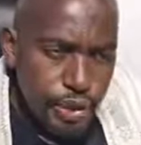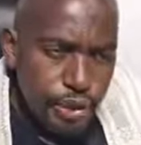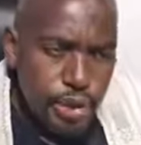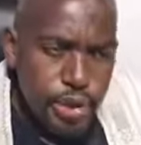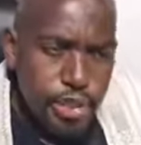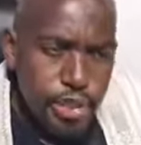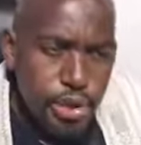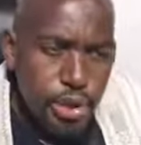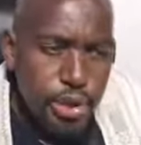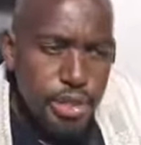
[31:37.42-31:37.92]

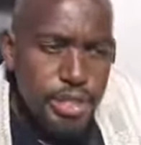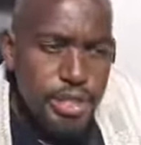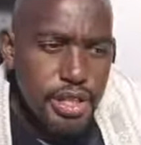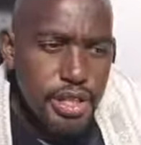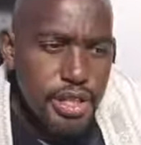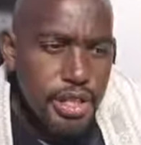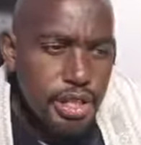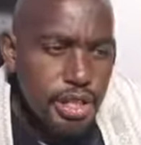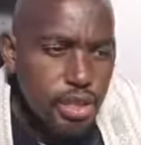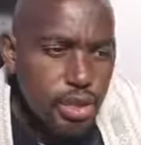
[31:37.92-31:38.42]

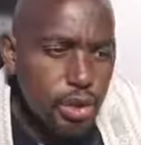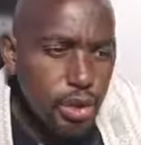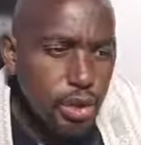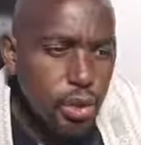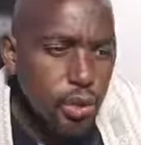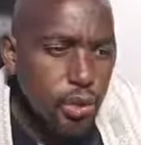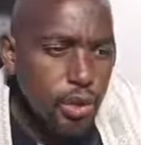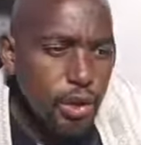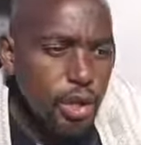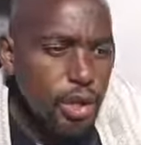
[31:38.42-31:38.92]
Rejoicing in his
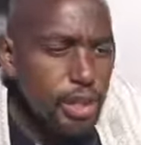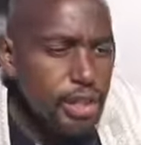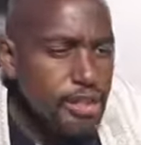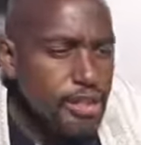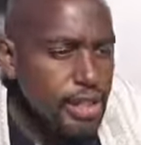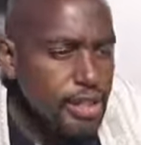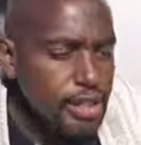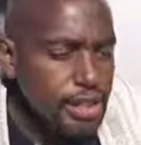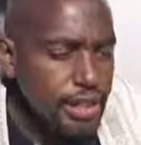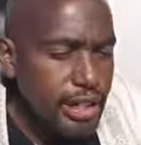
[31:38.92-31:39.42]
whole
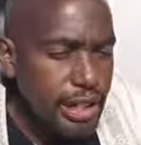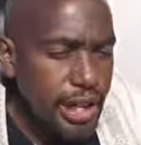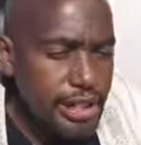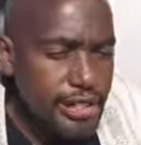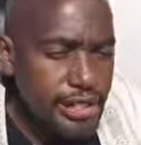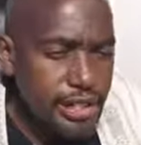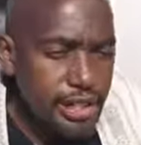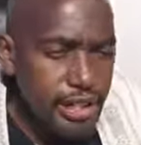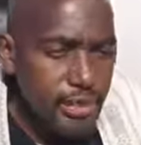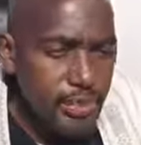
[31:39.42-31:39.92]
world and
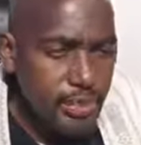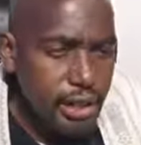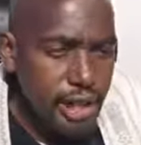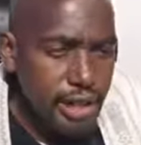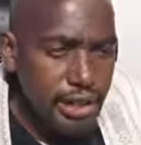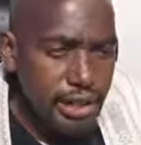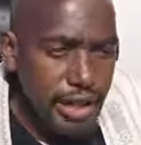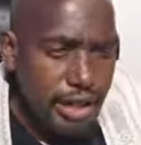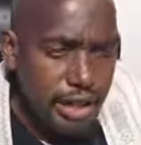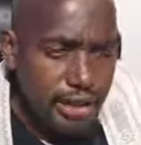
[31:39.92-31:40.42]
delighting in
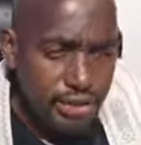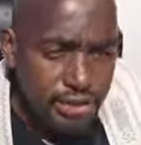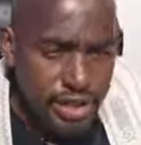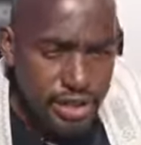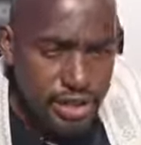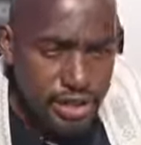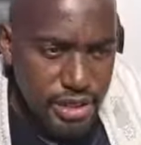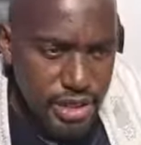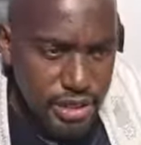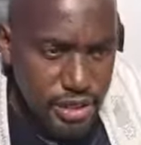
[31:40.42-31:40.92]
mankind.
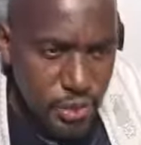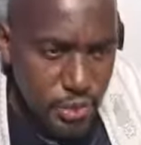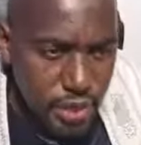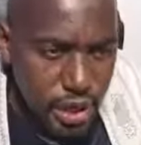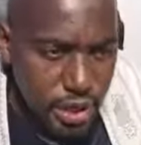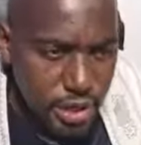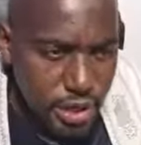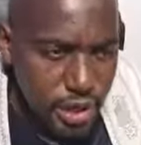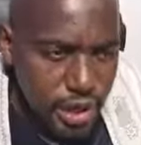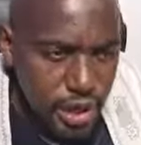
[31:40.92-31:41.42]
Verse
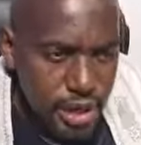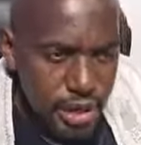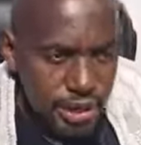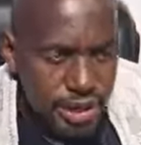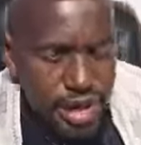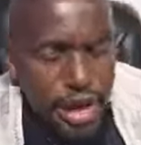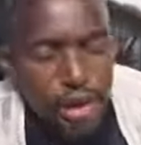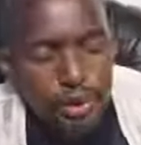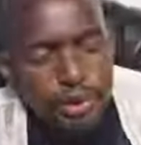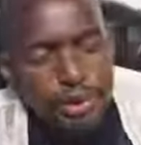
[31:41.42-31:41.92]
31.
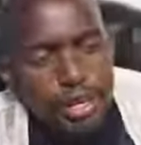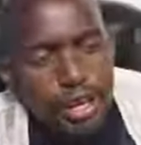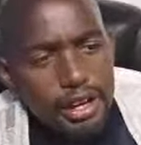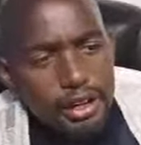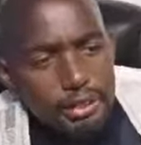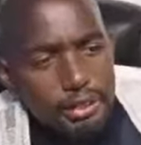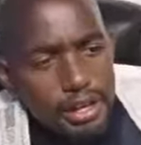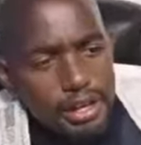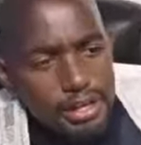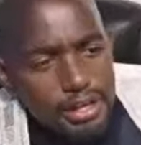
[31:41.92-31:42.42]
Now
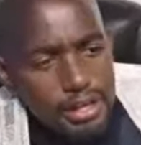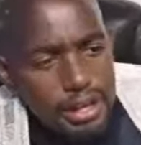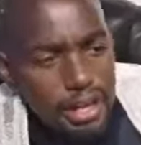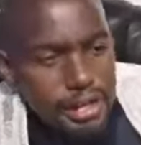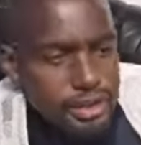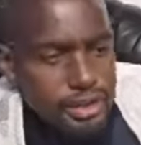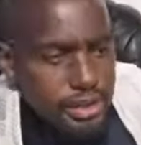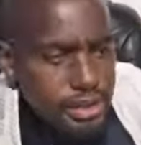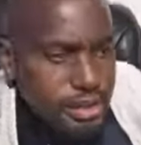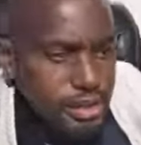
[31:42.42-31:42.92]
then, my
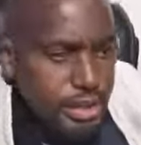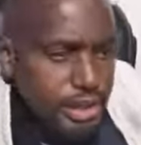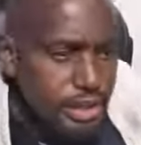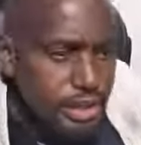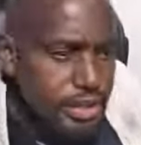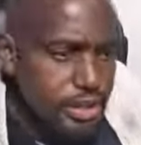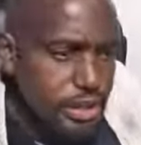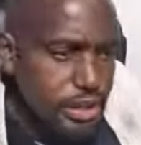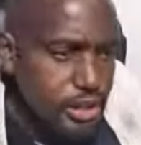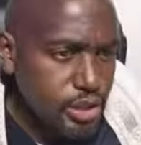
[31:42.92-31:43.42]
sons,
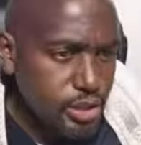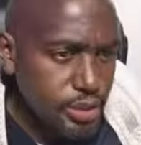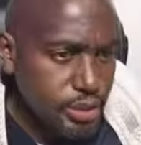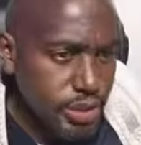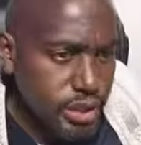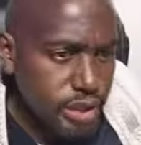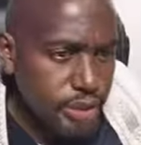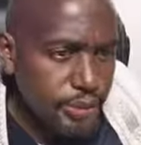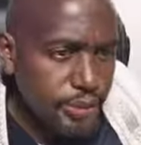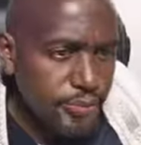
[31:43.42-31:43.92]
listen to
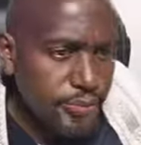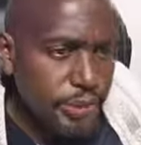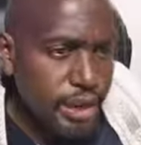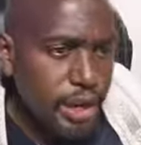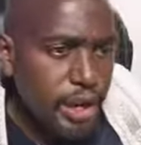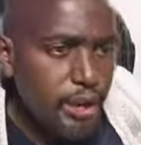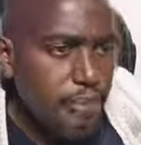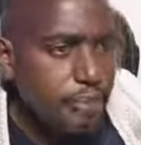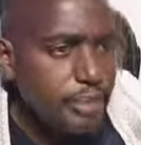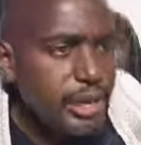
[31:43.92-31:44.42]
me.
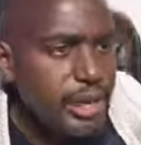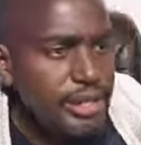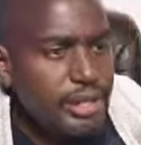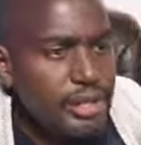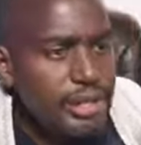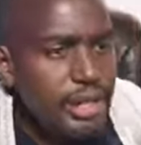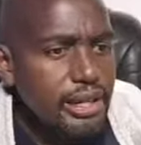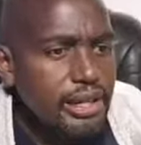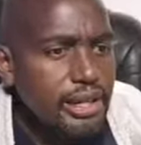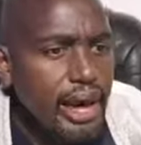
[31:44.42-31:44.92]

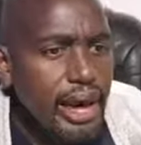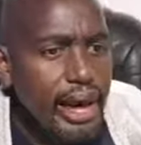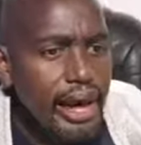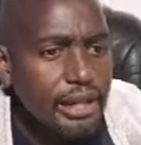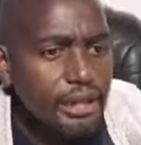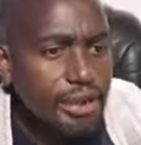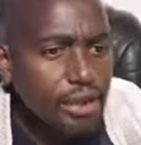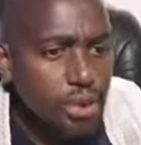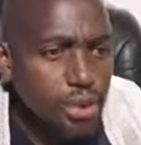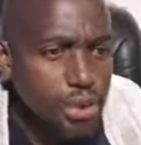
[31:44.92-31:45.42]
Blessed
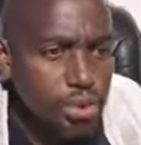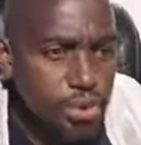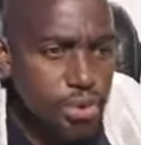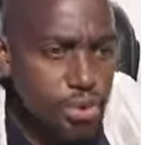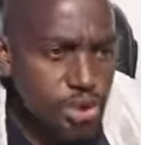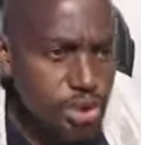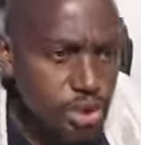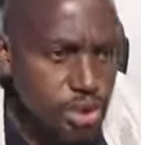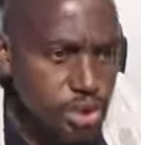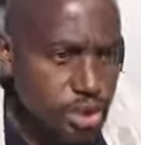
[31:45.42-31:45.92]
are
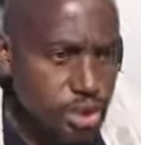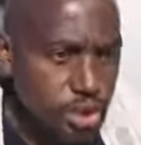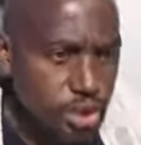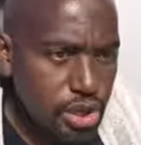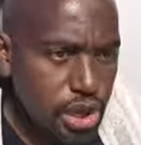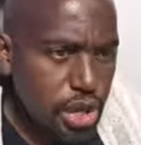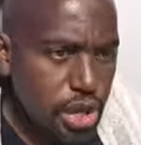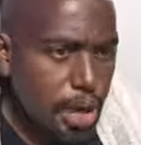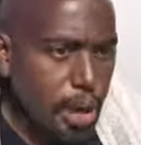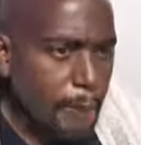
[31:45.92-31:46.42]

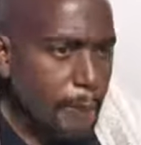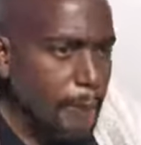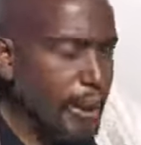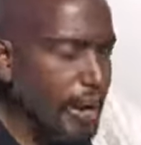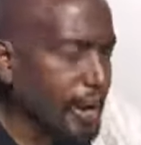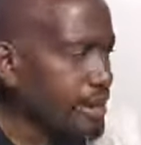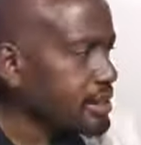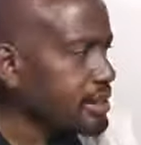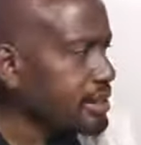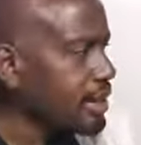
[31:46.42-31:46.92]
those.
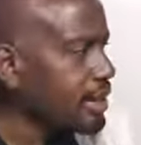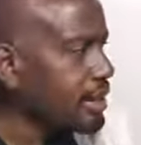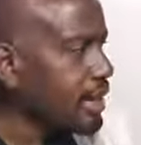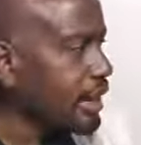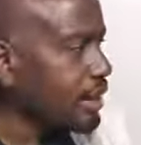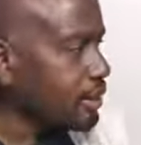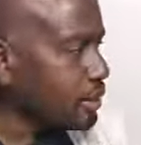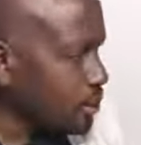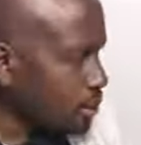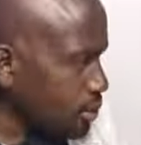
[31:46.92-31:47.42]
Blessed
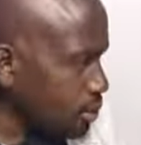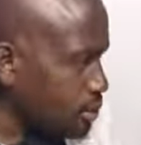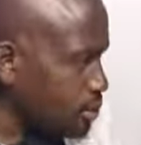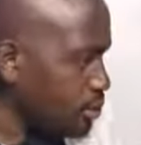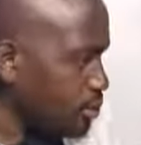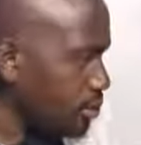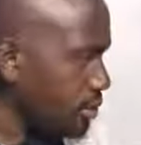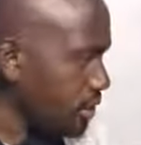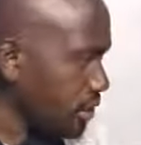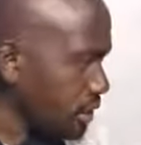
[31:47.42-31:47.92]
are
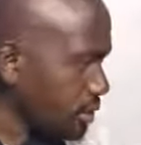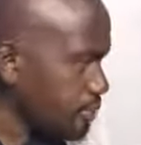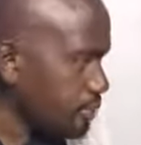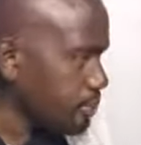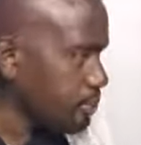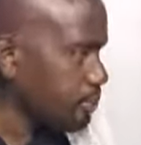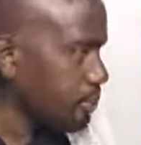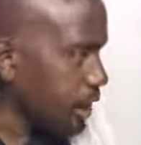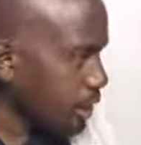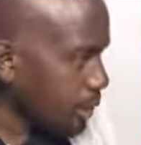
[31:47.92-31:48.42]
those who
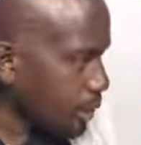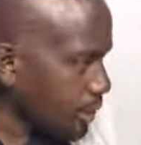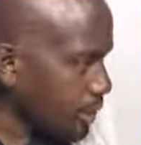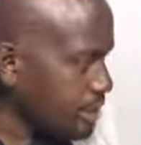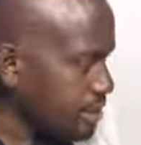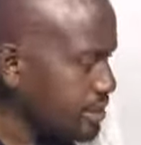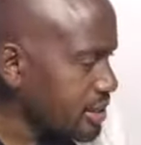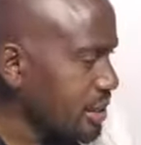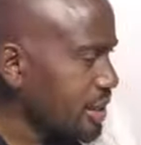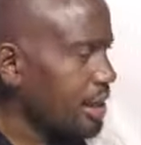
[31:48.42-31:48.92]
keep my
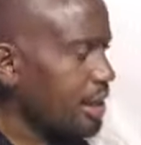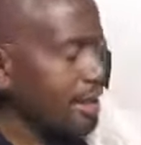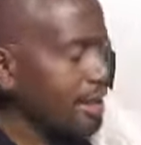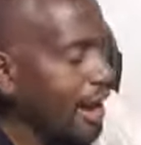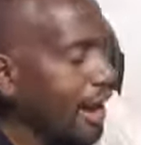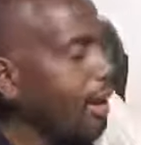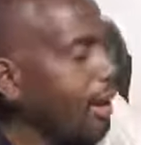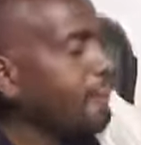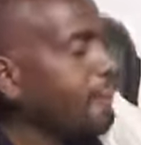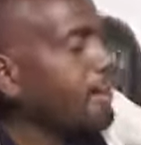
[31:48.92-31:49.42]
ways.
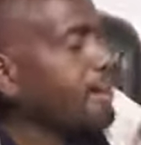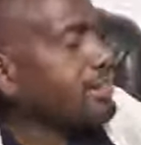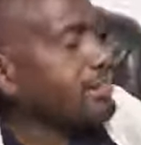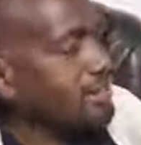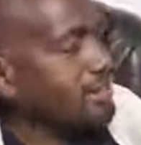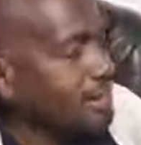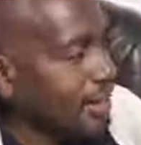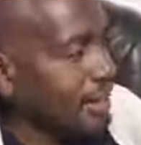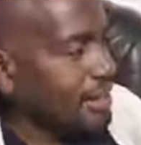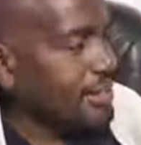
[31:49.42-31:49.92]
Now, my
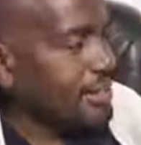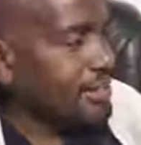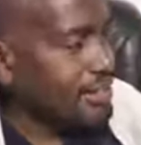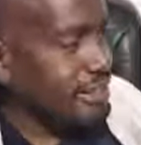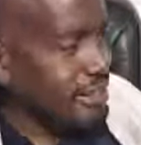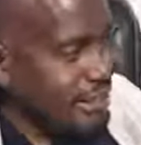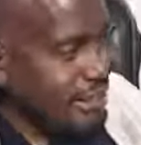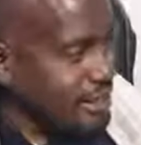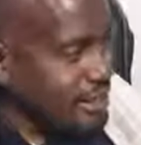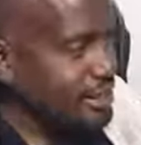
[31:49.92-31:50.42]

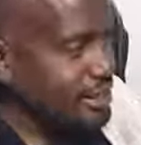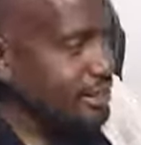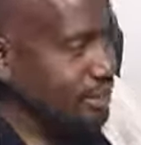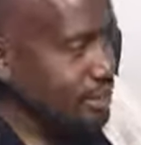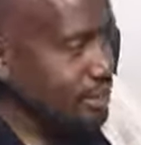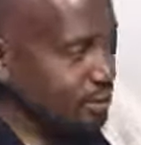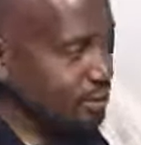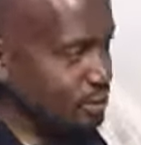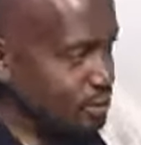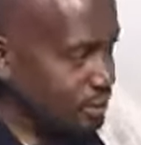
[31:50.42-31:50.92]
sons,
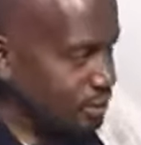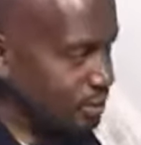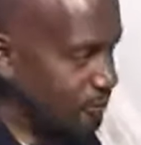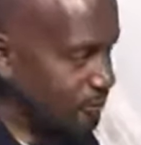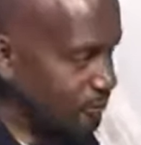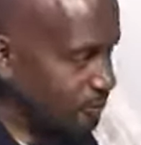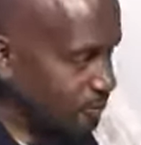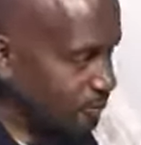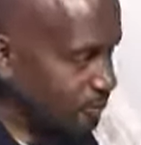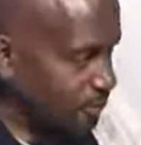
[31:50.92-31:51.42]
listen to me.